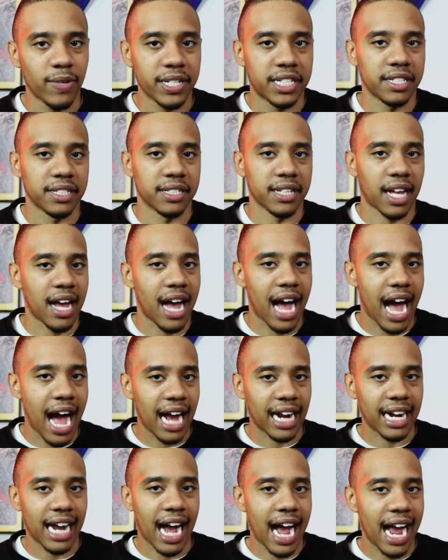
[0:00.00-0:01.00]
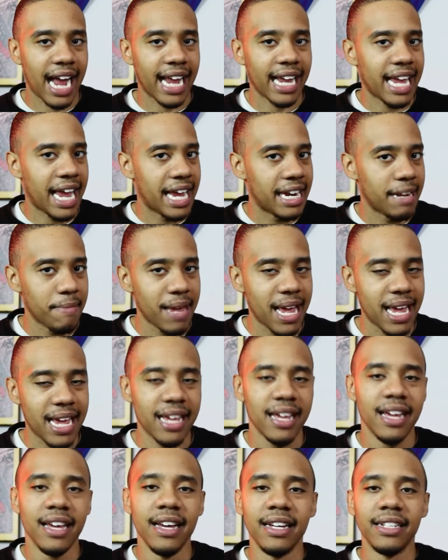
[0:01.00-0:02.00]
which is a Hawkeye enemy.